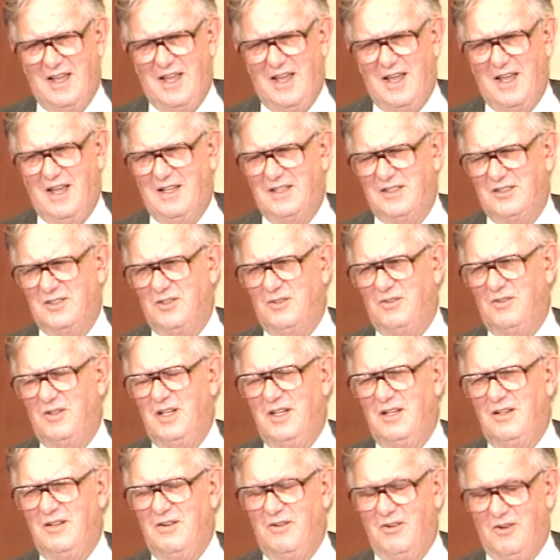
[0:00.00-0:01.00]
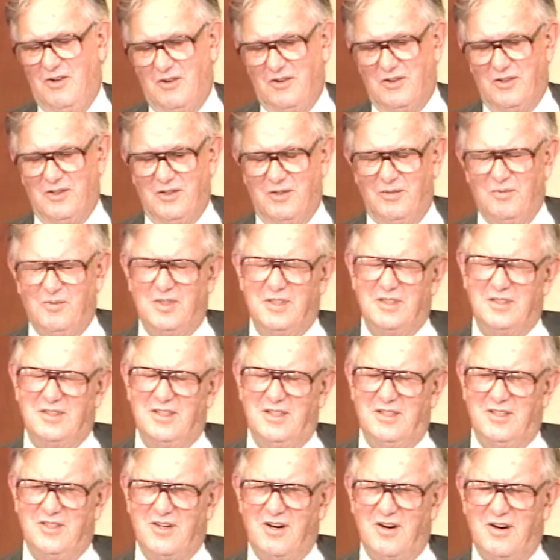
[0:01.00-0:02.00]
And so he no longer
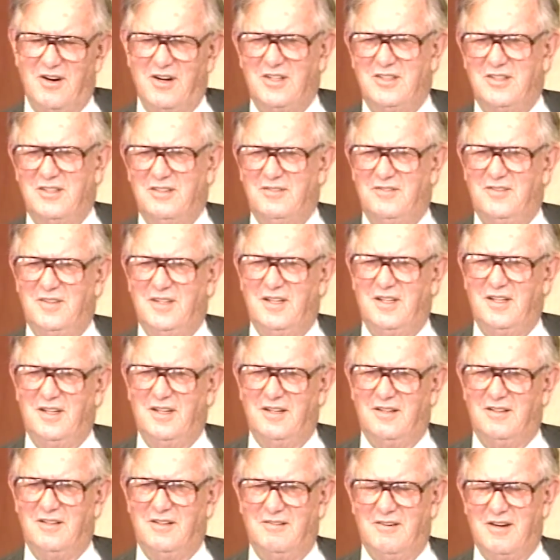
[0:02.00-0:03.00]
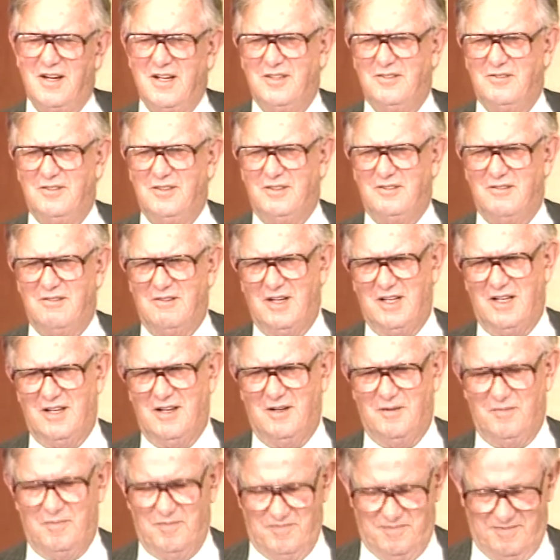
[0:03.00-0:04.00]
was in charge of the undergraduate
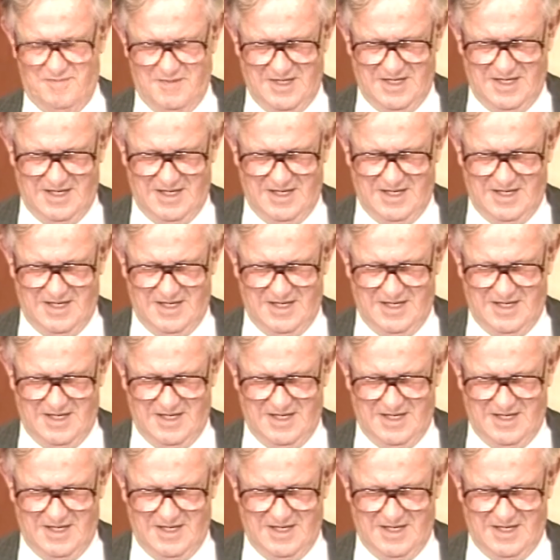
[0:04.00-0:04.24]
curriculum.